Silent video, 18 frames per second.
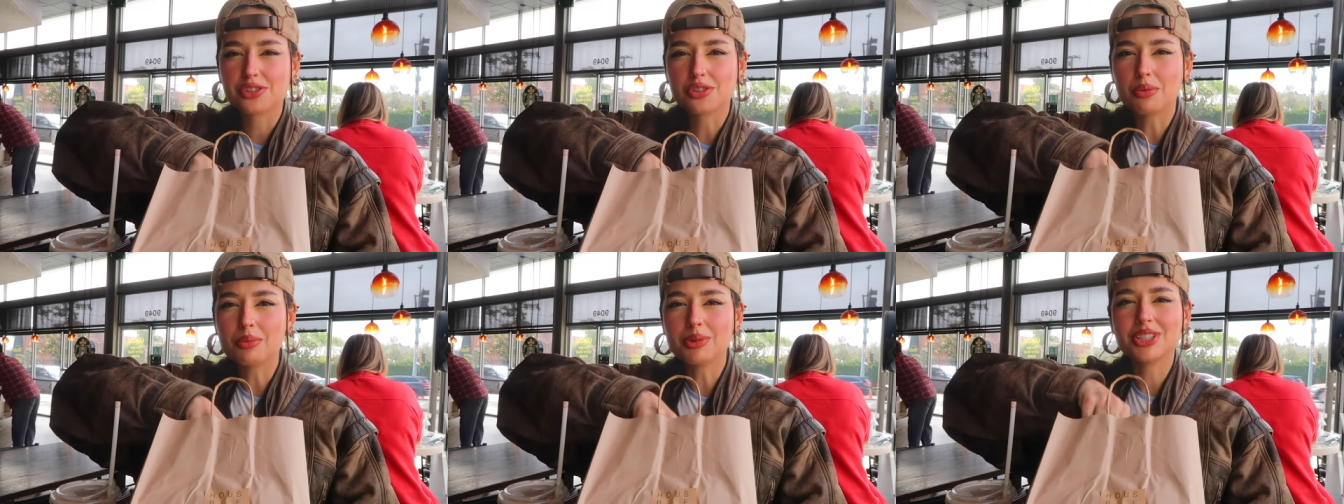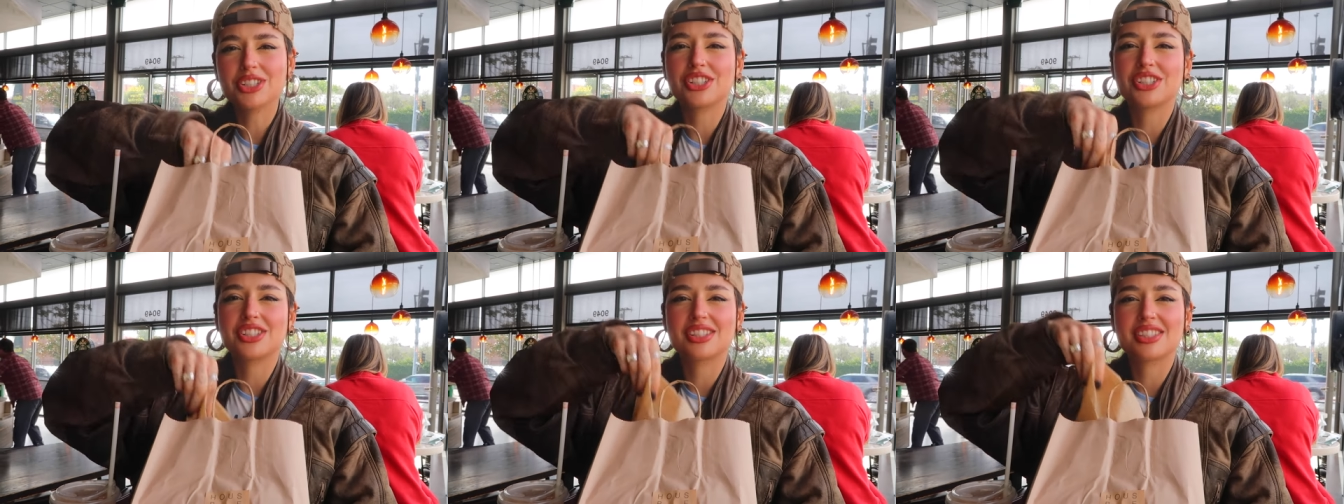So
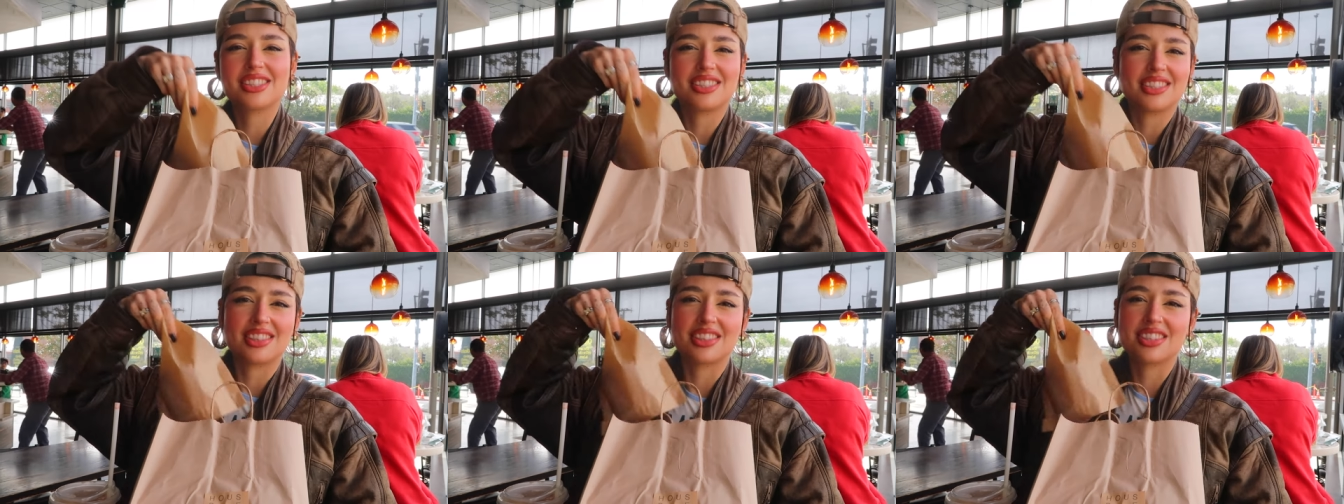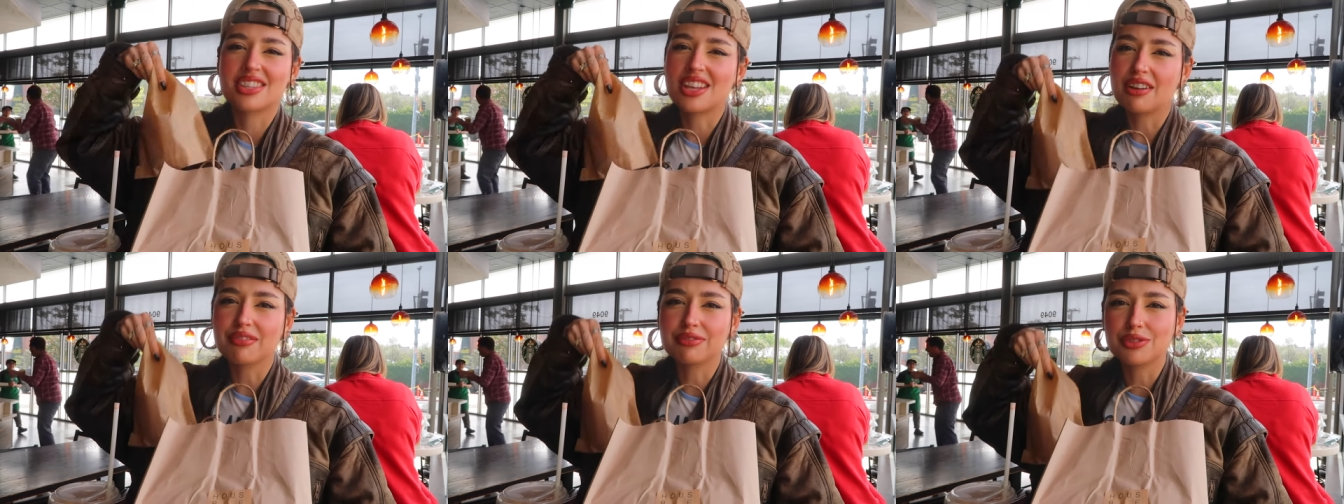much
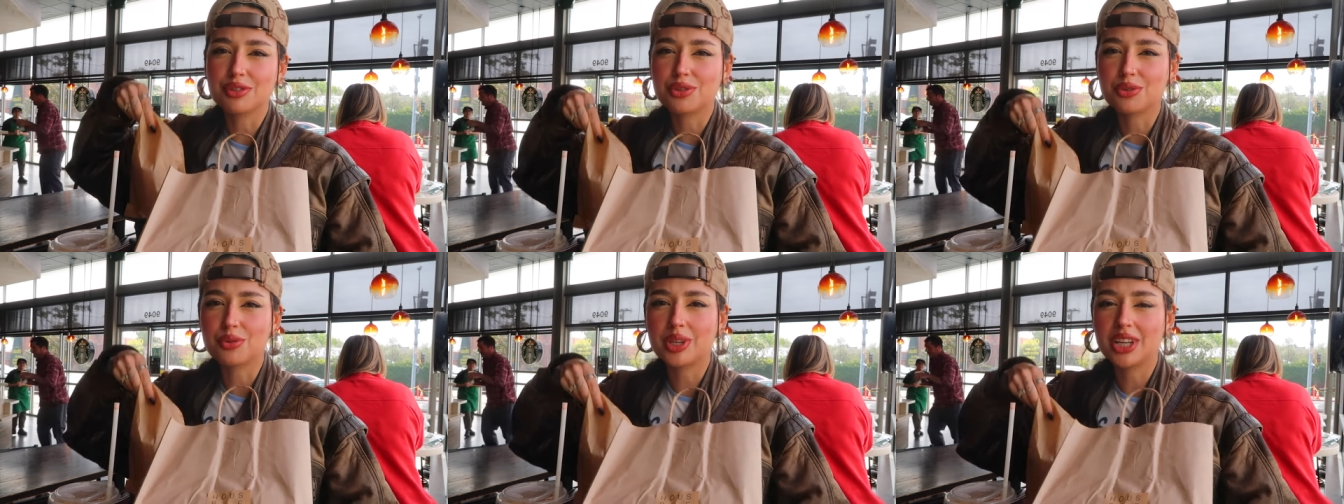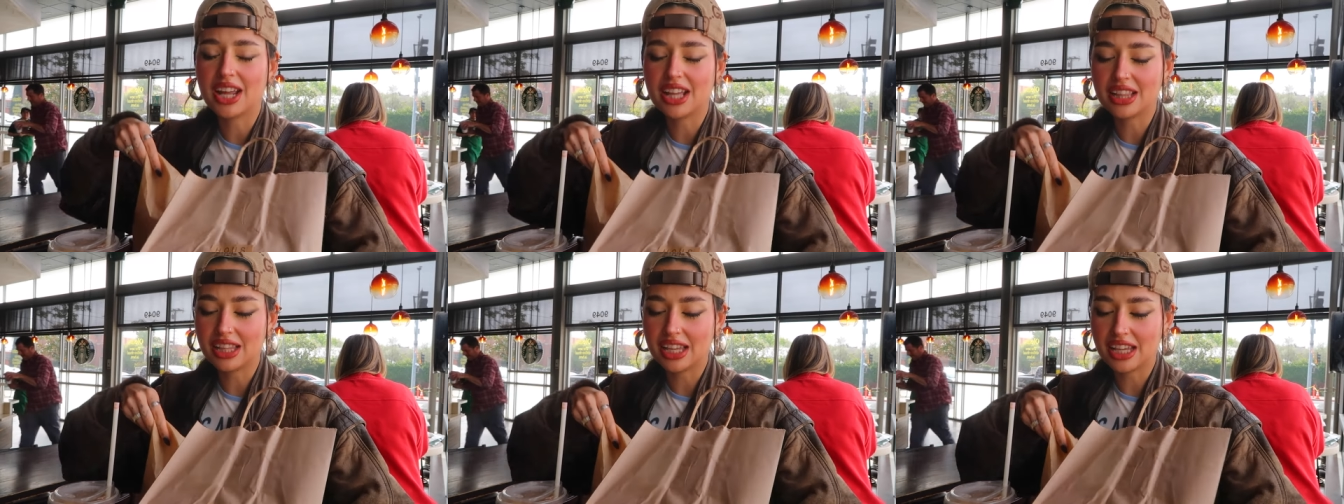stuff to do
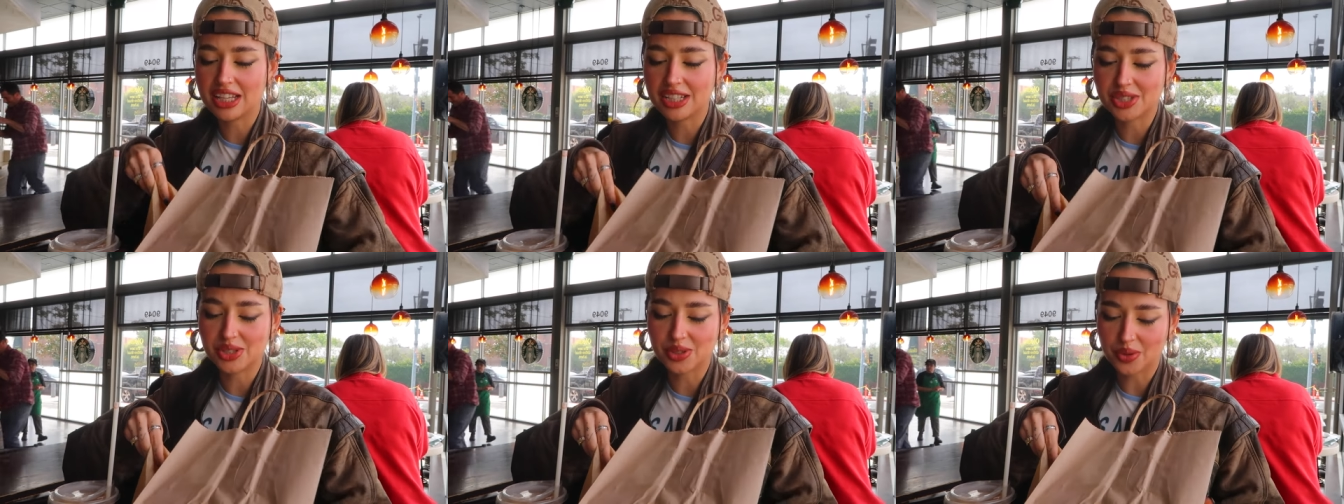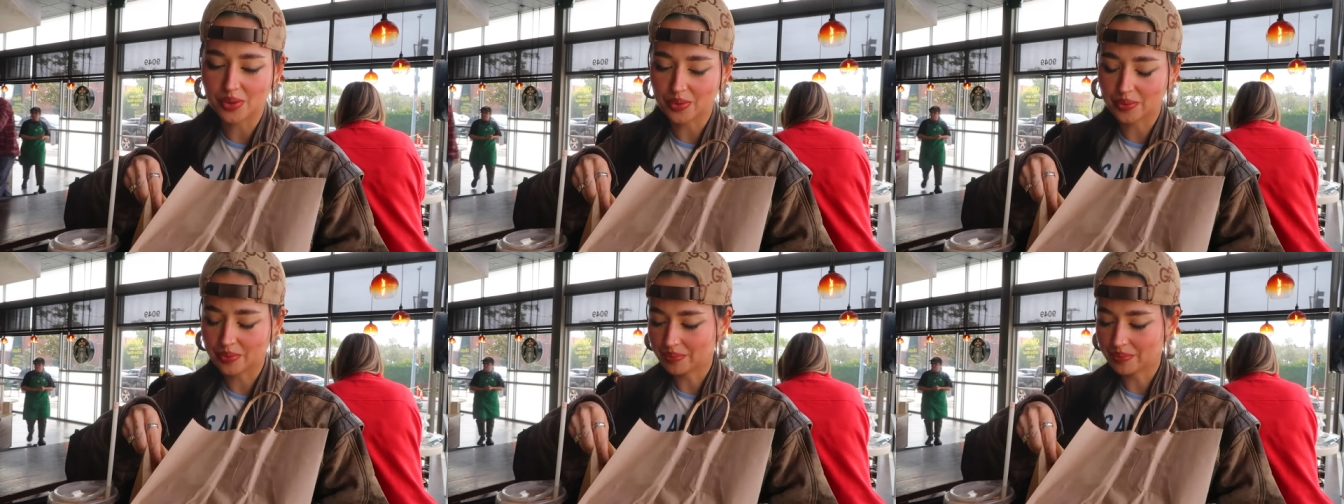in LA, so.